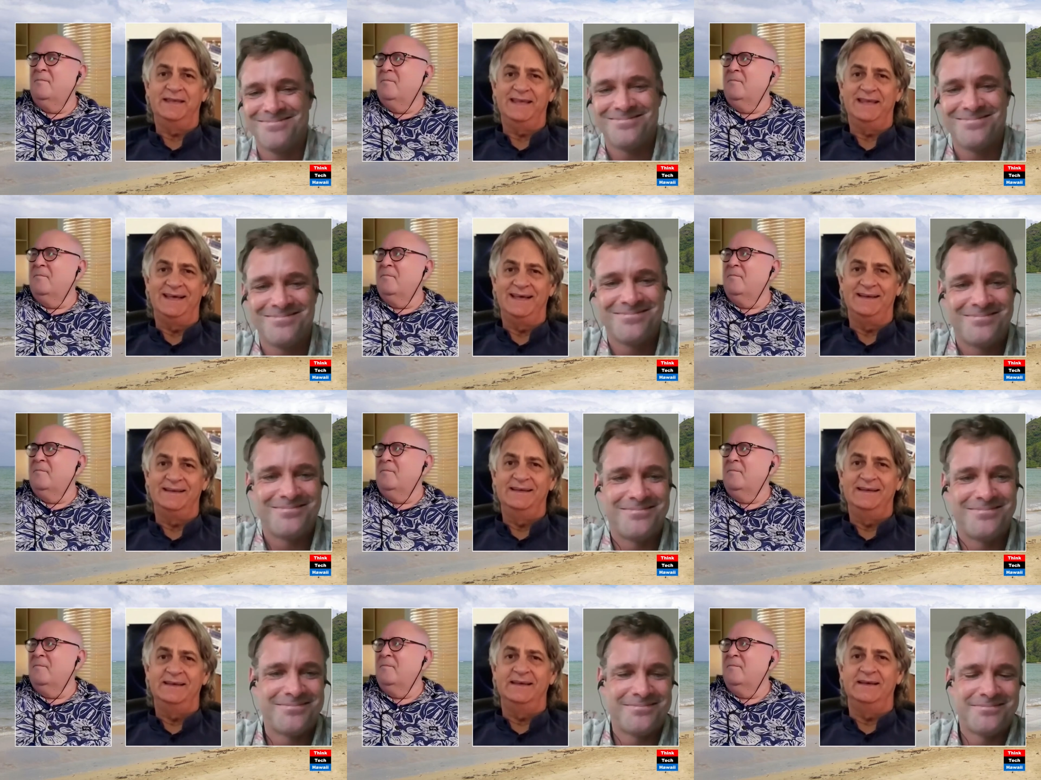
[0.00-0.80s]
Speaker 1: again.
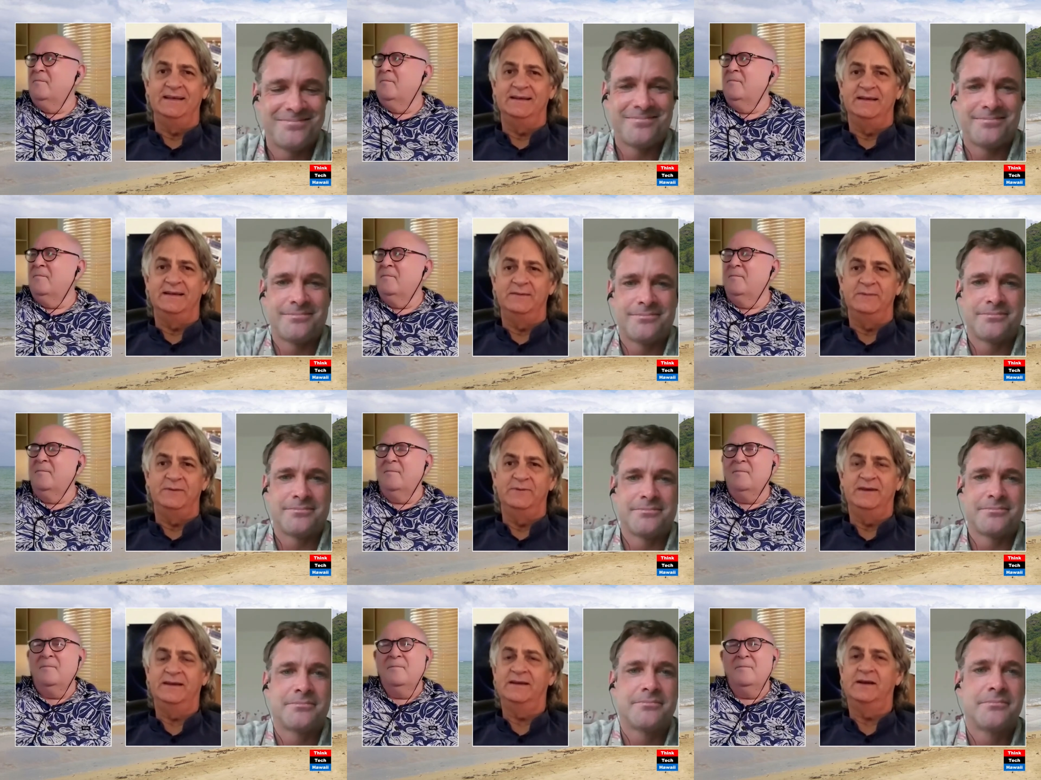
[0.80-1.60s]
And I mean, we
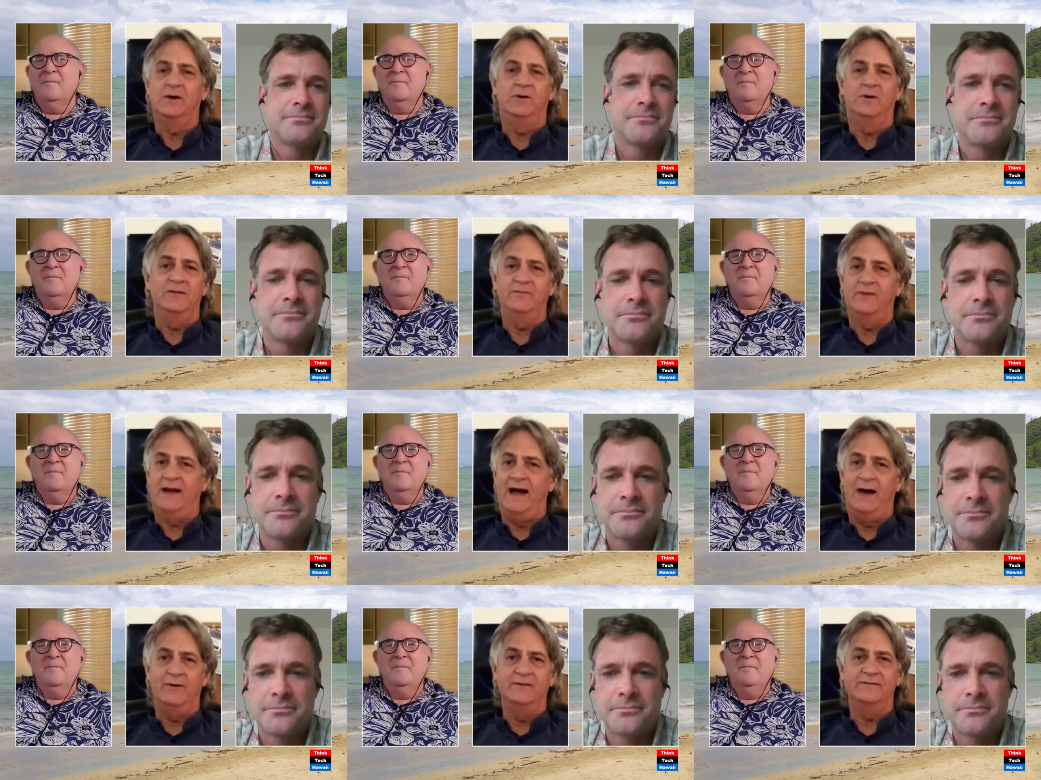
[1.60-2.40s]
could go on for
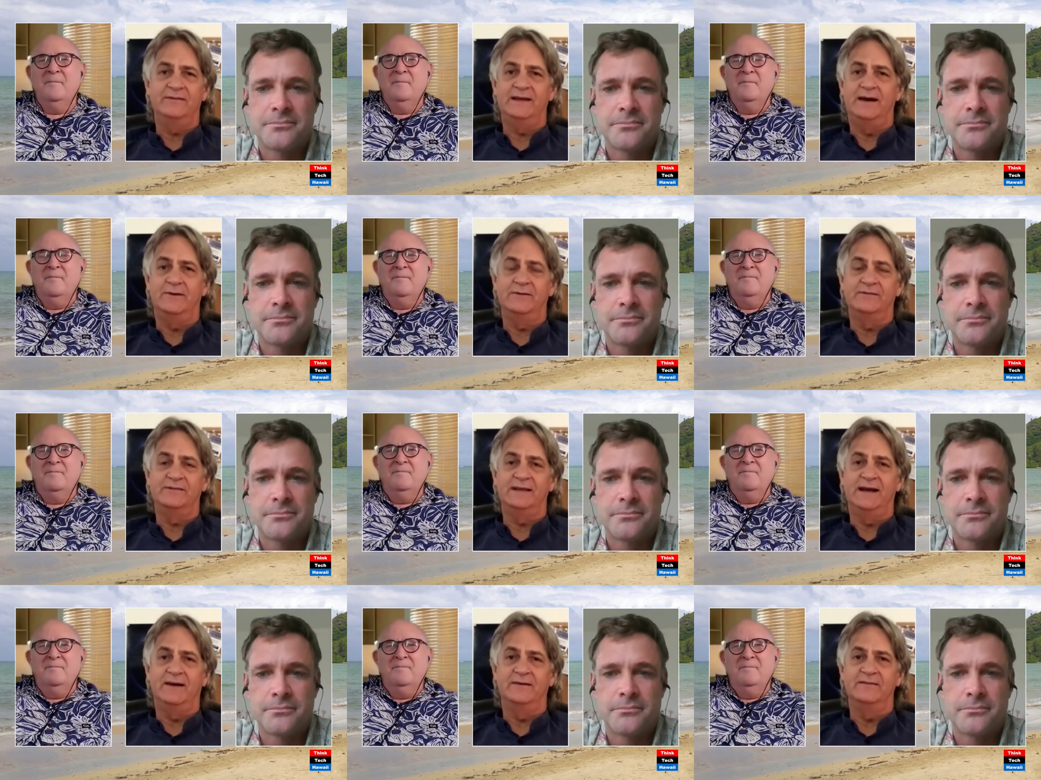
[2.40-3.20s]
hours and hours and
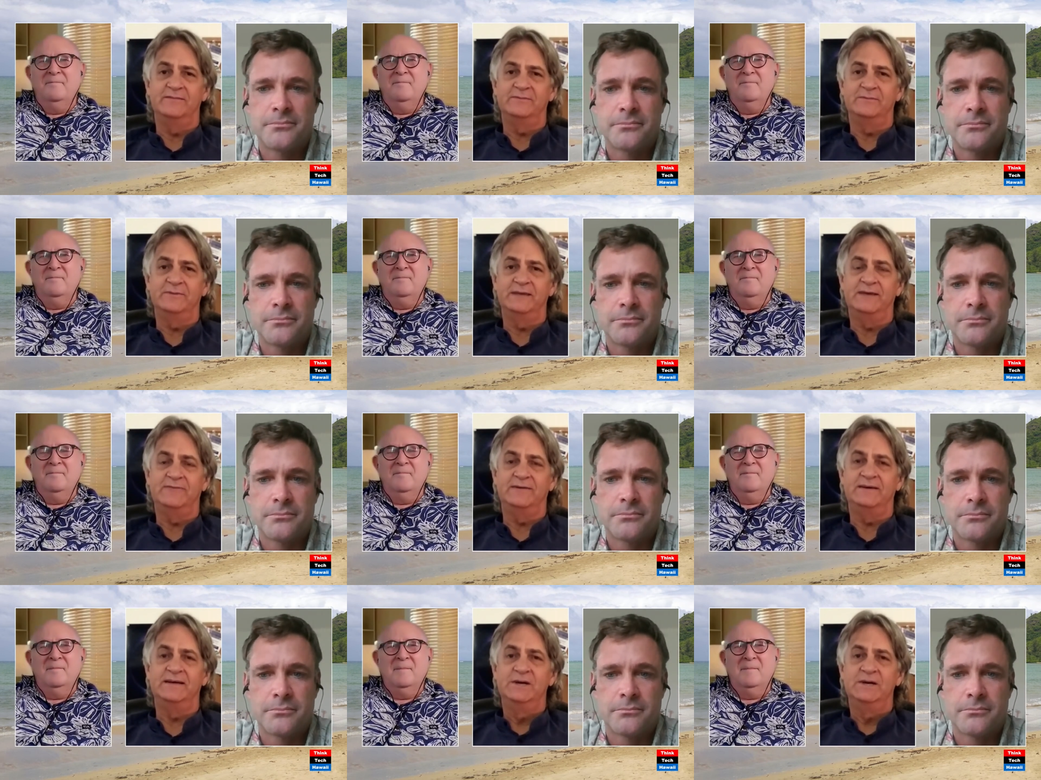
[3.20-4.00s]
hours, but we have a
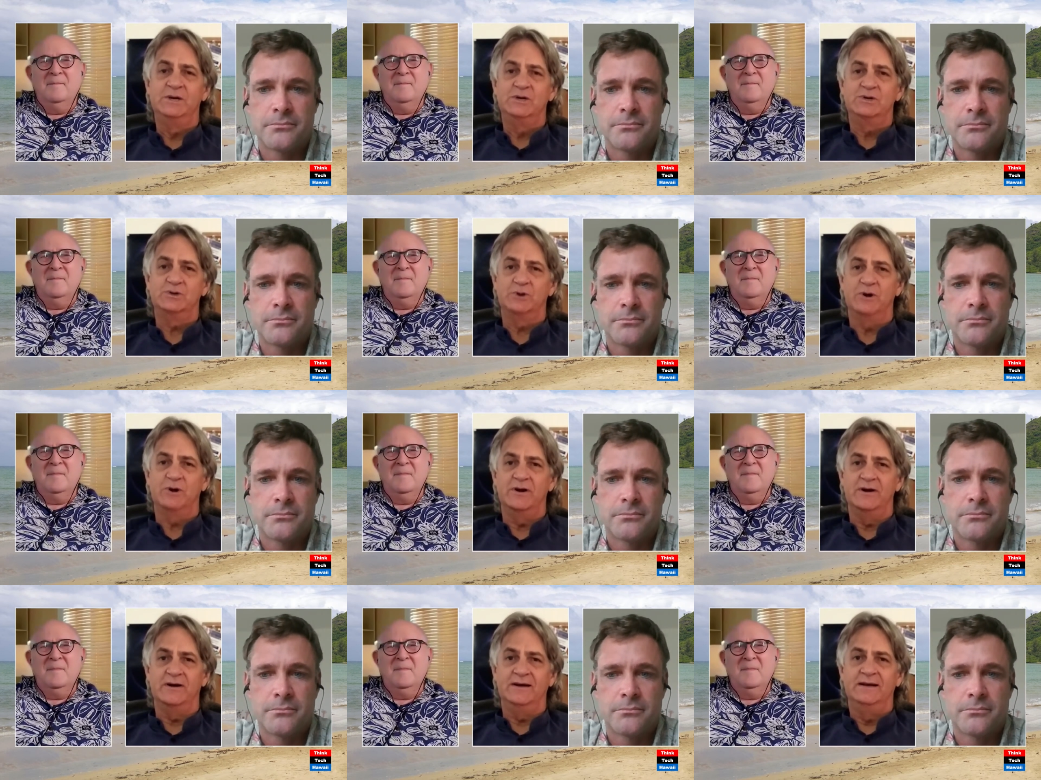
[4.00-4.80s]

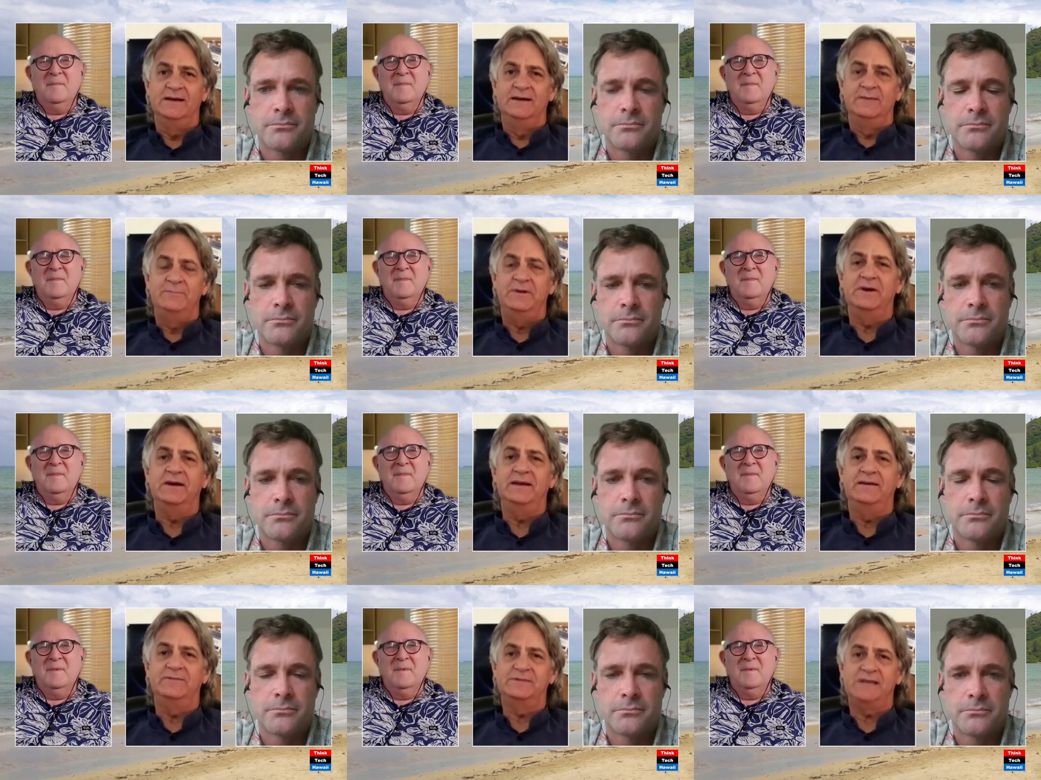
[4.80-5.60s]
shorter period
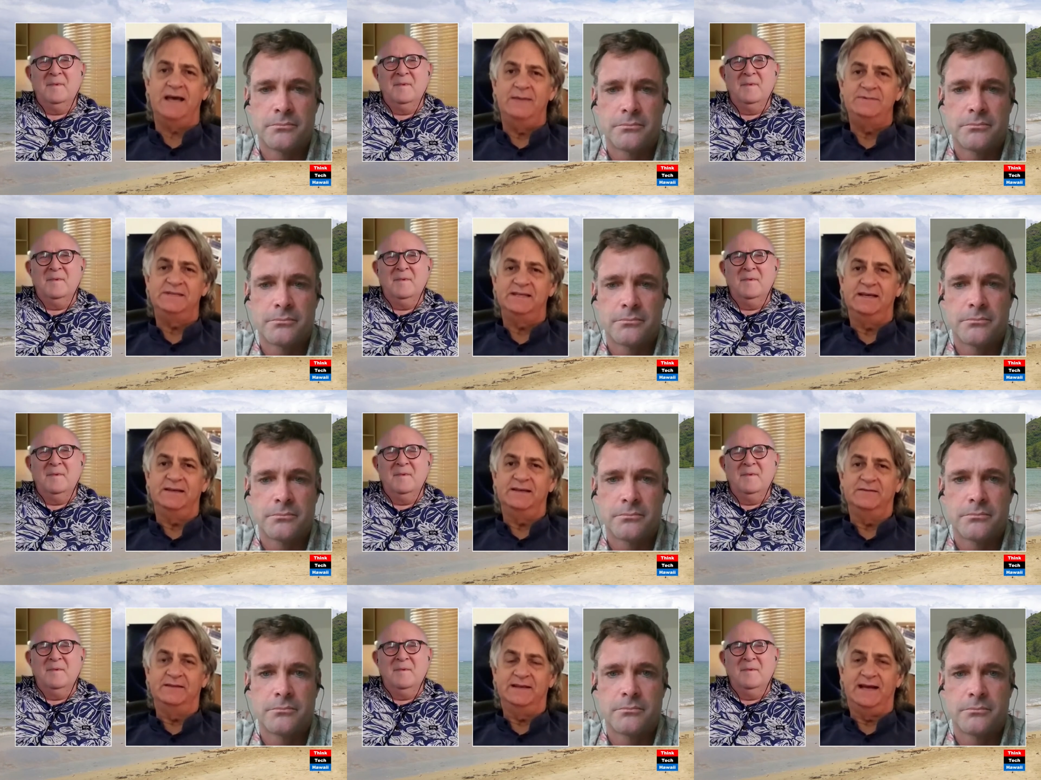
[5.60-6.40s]
of time together
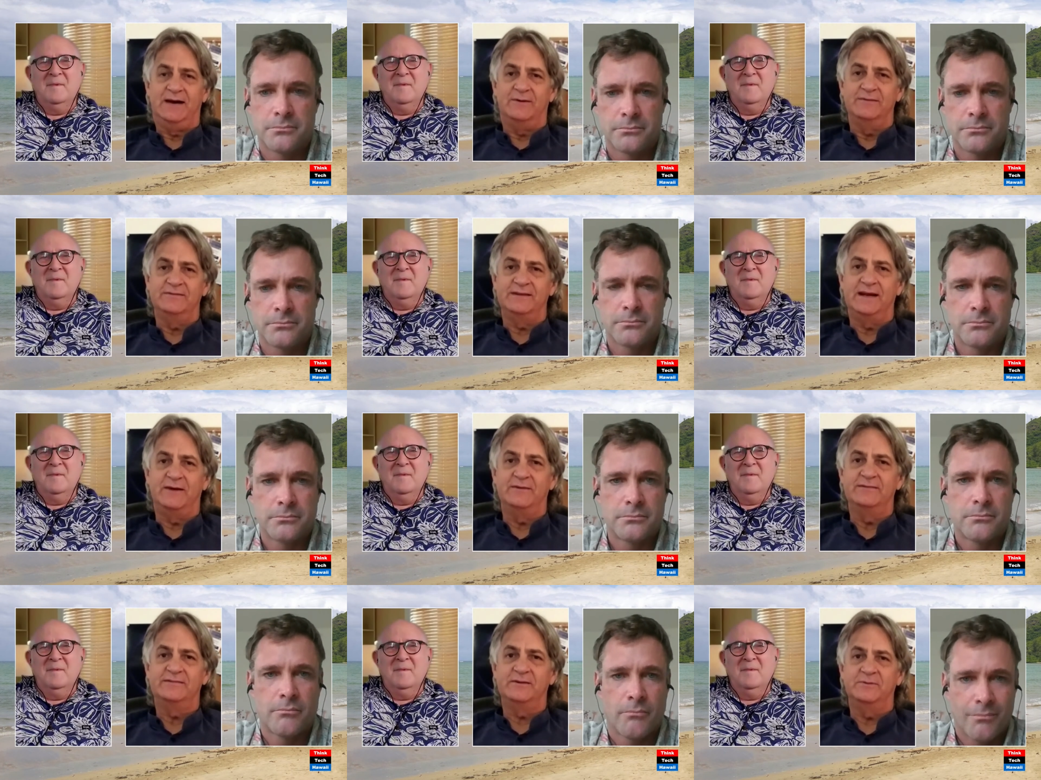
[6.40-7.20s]
than hours and hours.
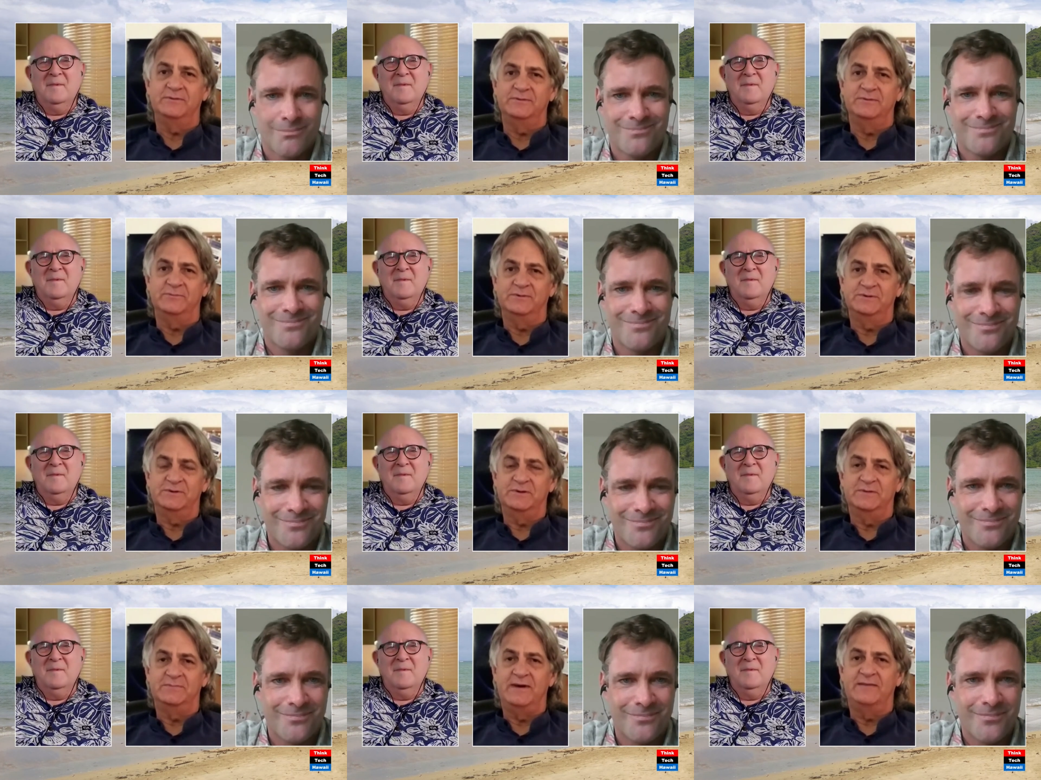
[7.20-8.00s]
So we'll do the
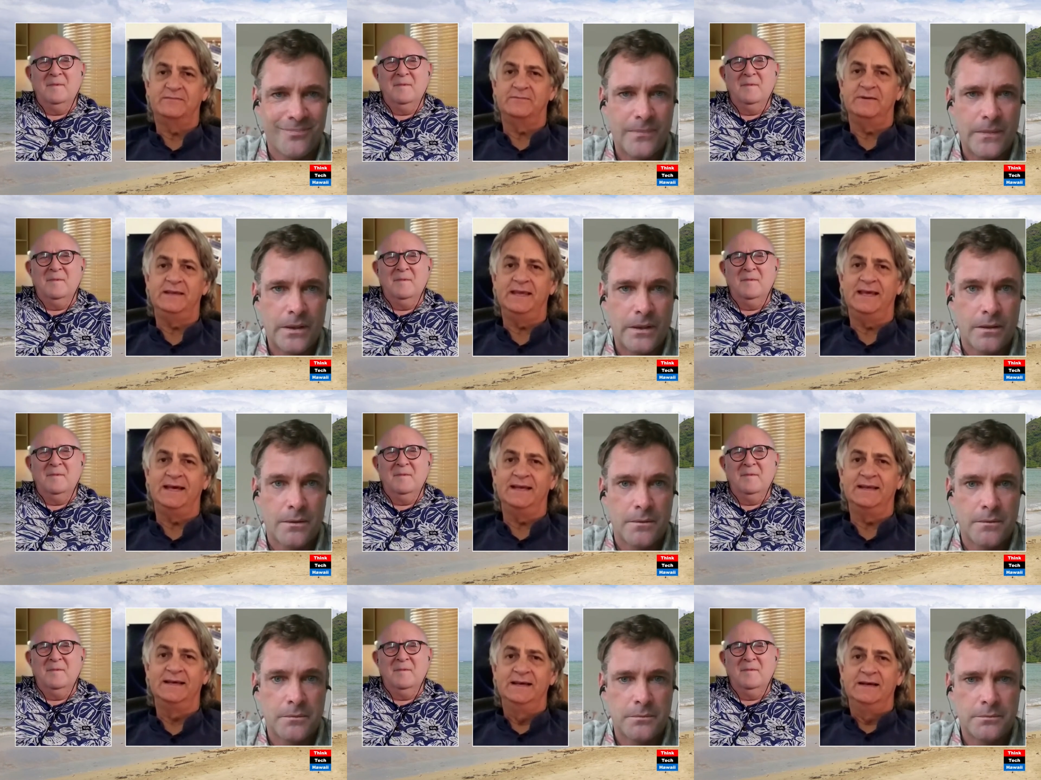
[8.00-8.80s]
best we can.